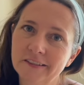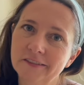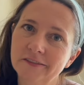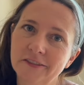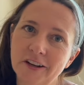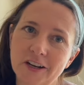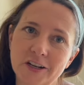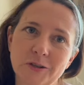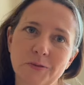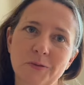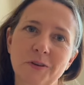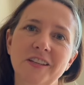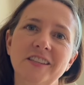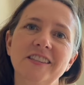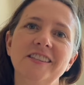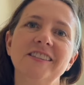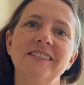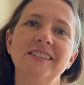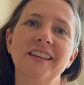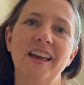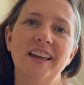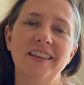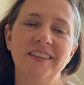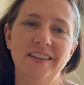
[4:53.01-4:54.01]
fresh
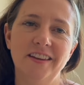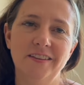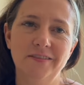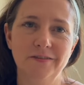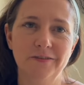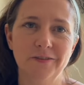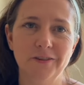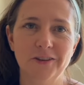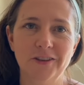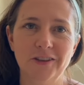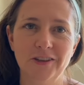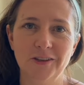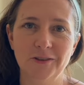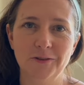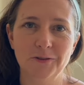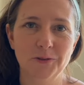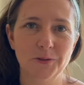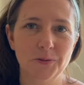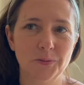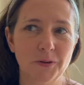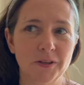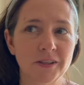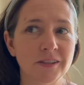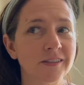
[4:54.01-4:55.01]
ones, and then for the
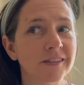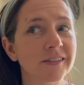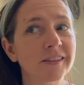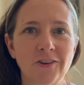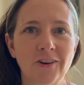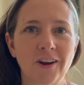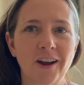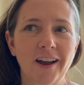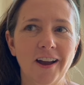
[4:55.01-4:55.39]
used ones.